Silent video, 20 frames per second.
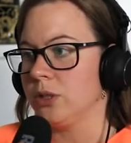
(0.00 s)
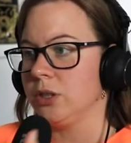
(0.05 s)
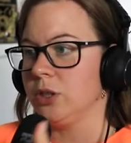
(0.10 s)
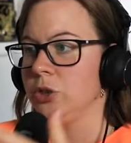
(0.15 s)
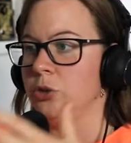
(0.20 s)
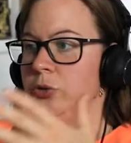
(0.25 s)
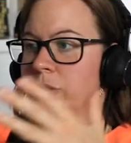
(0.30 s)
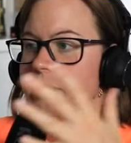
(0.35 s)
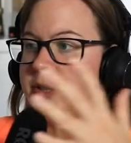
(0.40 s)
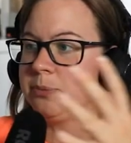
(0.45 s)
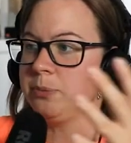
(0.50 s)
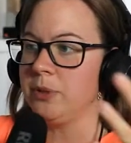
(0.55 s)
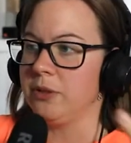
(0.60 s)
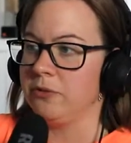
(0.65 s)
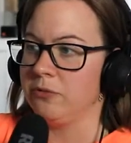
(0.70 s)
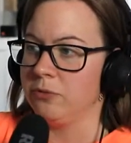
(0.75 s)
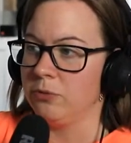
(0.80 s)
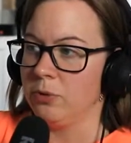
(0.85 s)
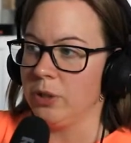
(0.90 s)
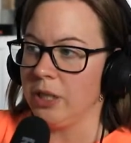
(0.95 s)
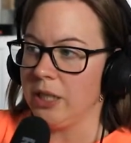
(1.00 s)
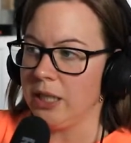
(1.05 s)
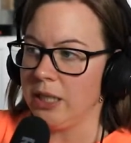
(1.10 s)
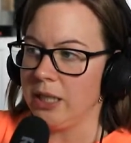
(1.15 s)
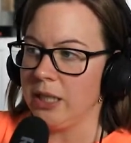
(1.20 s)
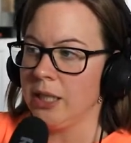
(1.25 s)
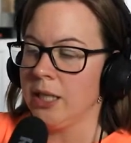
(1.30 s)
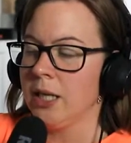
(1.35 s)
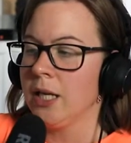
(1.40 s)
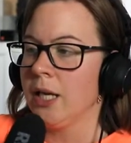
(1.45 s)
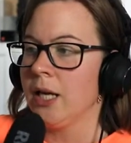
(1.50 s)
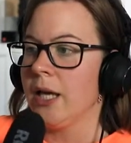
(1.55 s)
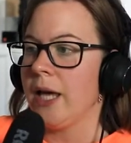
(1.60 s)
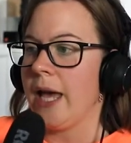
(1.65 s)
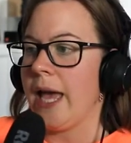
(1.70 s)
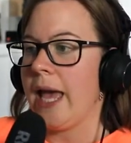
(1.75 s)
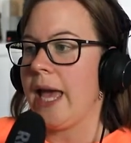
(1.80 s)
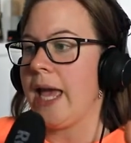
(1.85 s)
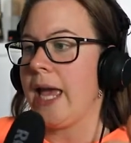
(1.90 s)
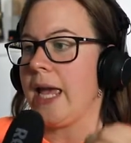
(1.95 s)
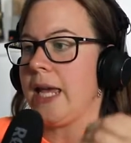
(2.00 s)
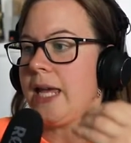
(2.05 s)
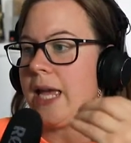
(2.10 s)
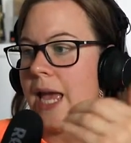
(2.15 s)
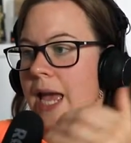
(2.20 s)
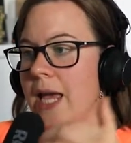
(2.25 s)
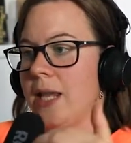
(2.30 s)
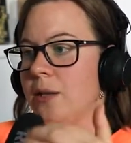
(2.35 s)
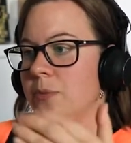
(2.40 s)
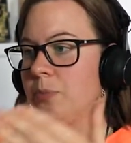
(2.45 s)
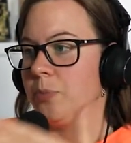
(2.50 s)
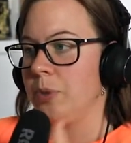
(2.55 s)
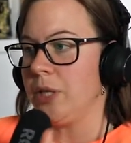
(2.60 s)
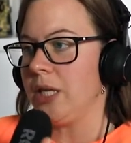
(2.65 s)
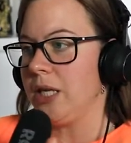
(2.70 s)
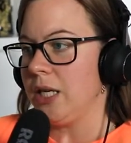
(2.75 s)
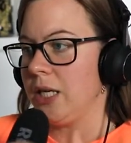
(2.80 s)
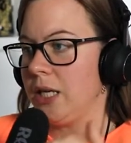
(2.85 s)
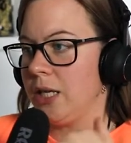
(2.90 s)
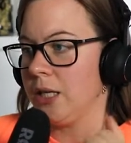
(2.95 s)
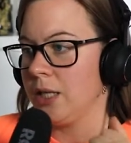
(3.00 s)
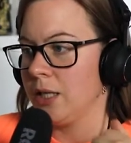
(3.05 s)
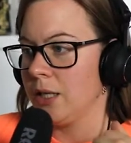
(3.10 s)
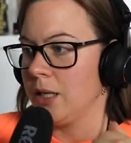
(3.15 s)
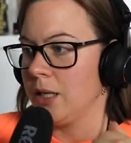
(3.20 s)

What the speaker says: USB free A and B,